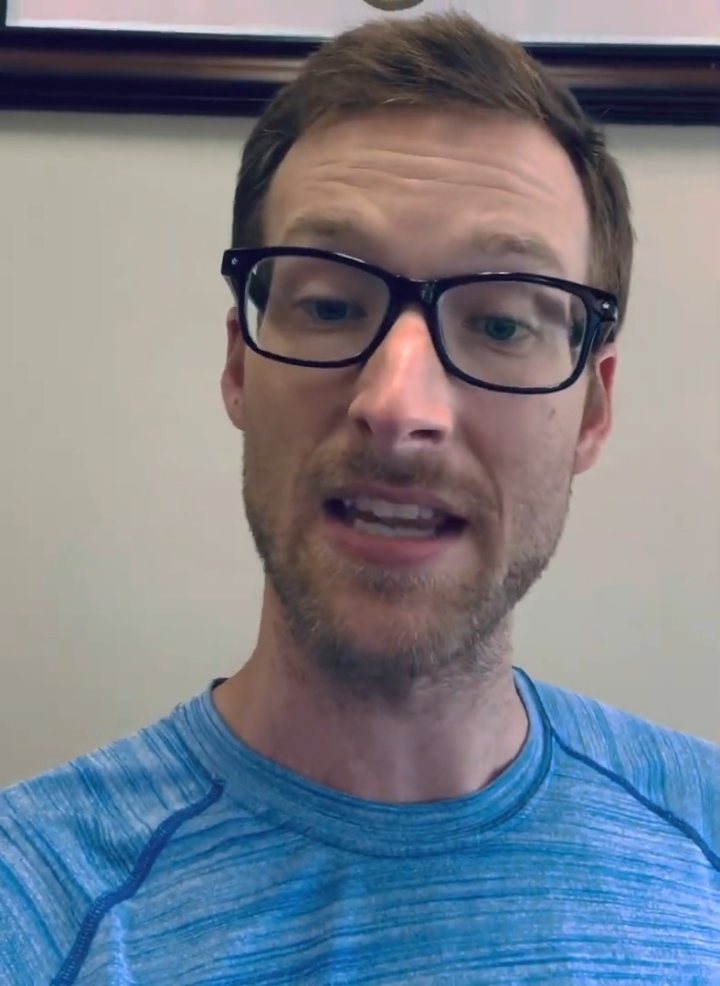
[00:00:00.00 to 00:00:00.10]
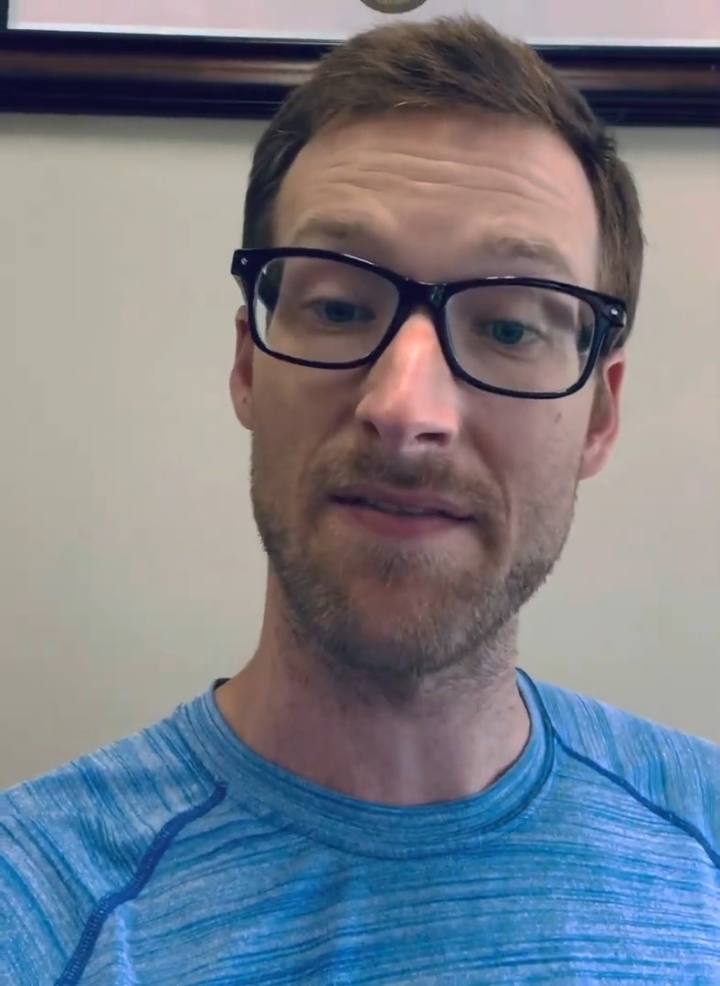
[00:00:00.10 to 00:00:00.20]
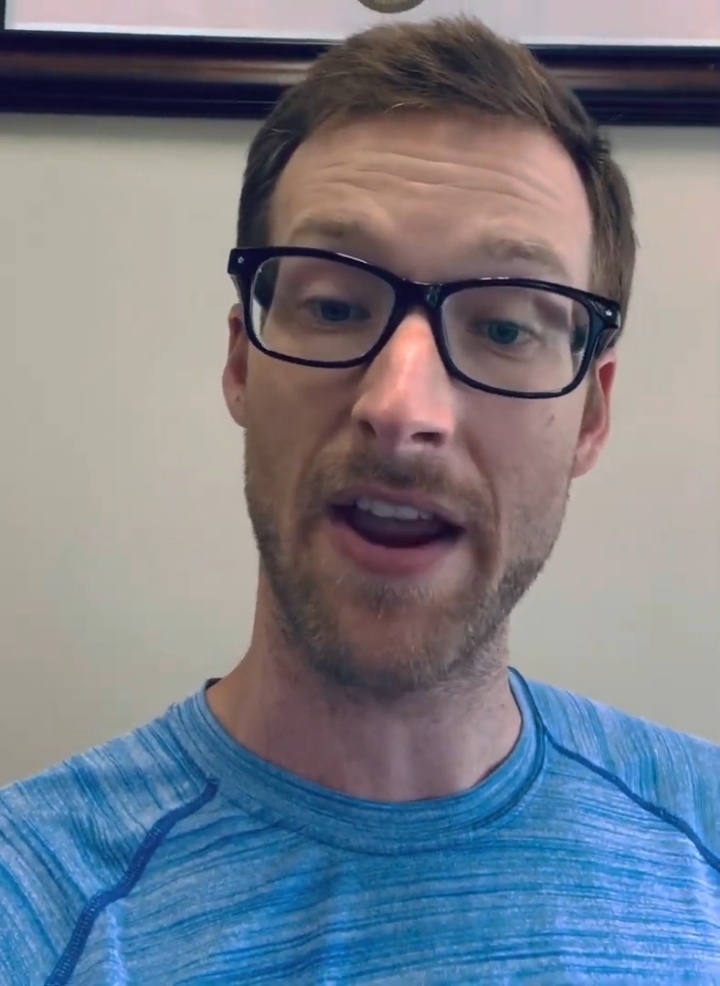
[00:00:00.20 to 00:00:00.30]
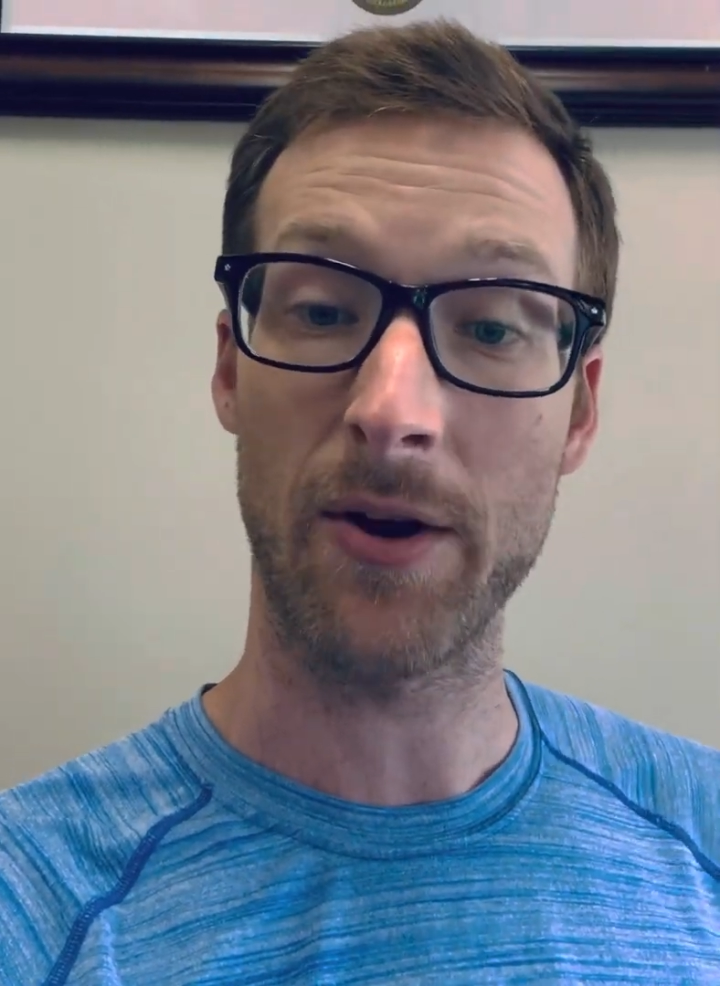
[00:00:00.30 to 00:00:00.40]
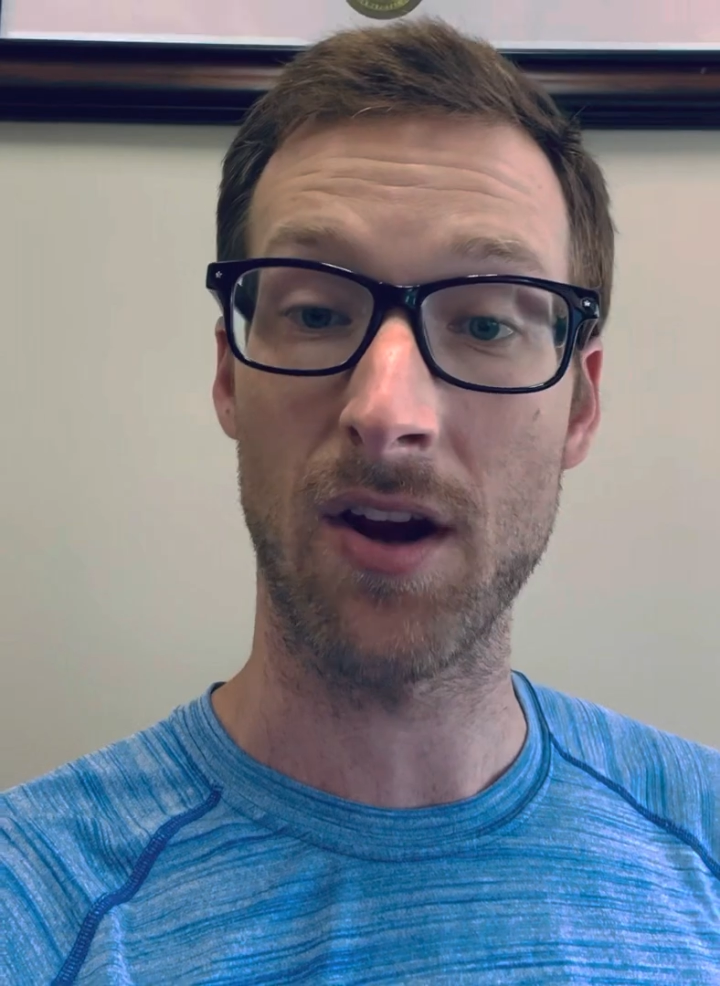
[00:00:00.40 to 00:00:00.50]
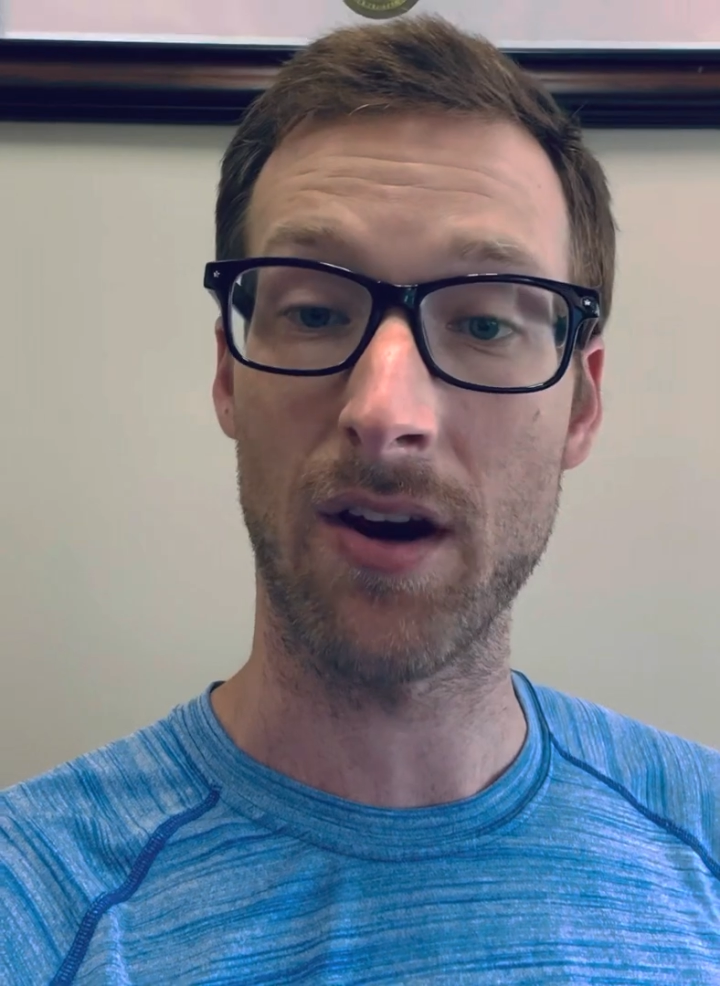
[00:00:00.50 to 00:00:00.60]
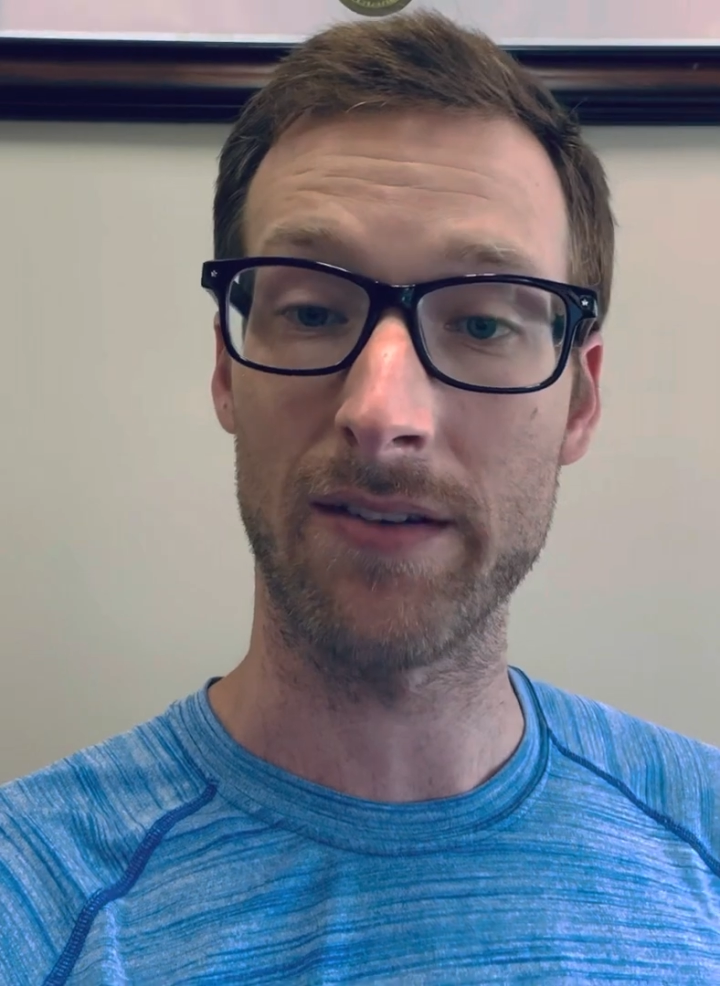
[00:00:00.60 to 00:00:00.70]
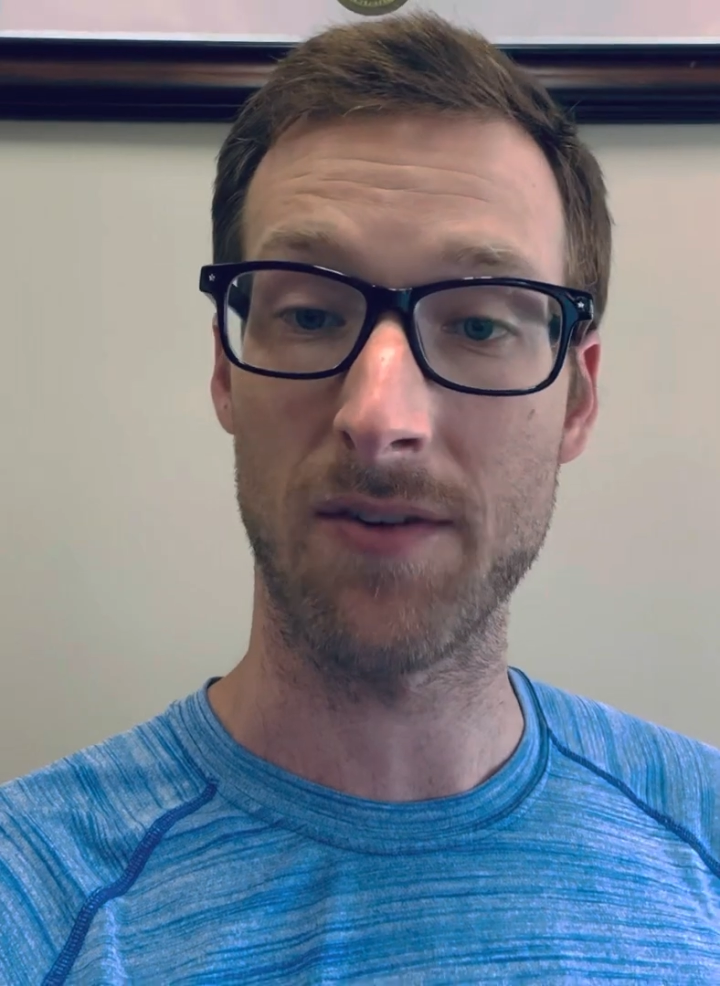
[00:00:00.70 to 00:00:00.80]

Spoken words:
it very hard